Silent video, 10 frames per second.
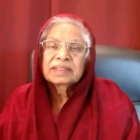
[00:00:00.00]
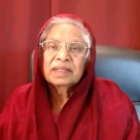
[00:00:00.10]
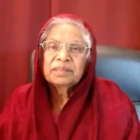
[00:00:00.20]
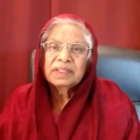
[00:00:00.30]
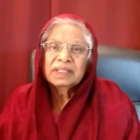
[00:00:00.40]

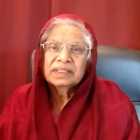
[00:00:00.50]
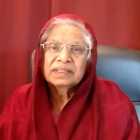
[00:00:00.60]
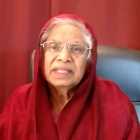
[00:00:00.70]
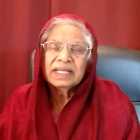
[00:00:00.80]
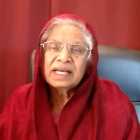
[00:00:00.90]
Some,
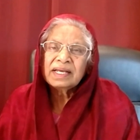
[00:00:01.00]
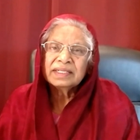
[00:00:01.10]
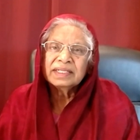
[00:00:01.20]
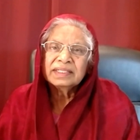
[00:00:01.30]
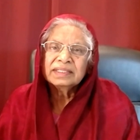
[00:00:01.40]
uh, there
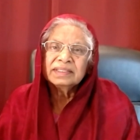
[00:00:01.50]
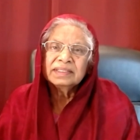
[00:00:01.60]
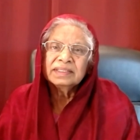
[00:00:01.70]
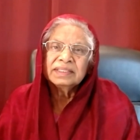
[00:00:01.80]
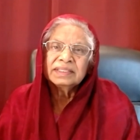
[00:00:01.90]
are
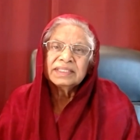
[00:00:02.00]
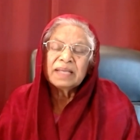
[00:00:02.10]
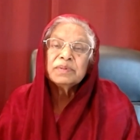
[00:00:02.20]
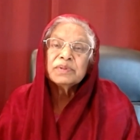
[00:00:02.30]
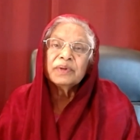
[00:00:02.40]
uh,
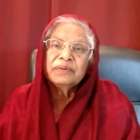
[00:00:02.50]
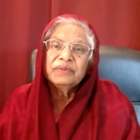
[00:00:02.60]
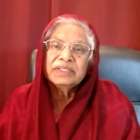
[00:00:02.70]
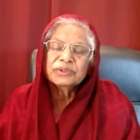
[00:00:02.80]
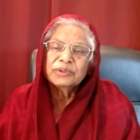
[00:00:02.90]
times
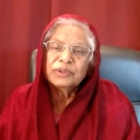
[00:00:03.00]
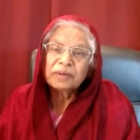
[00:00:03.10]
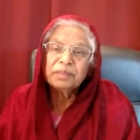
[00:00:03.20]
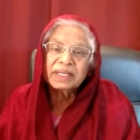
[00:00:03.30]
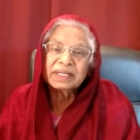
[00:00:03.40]
when we should
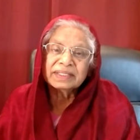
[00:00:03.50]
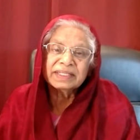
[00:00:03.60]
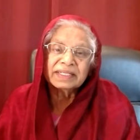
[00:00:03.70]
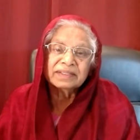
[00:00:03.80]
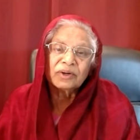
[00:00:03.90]
not be
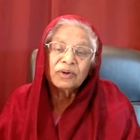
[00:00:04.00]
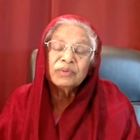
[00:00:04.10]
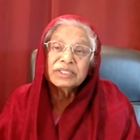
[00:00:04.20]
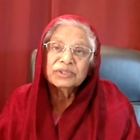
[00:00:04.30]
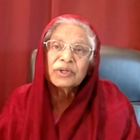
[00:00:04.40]
content
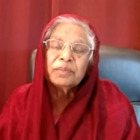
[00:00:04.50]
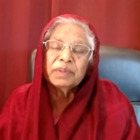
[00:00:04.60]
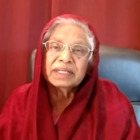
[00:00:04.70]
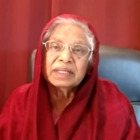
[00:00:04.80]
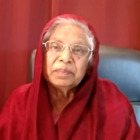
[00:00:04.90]
or we should
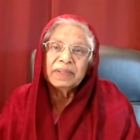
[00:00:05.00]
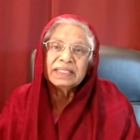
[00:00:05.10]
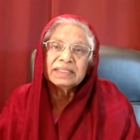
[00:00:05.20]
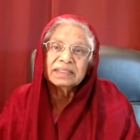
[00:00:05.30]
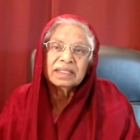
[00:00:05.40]
not be
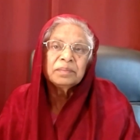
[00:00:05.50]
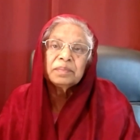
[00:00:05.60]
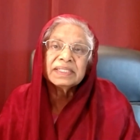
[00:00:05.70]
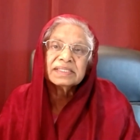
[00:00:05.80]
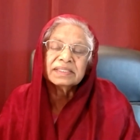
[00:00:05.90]
complain,
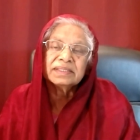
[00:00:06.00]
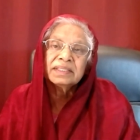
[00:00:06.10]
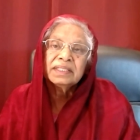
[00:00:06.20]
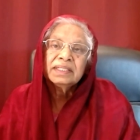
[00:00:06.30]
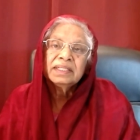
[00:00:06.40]
complacent.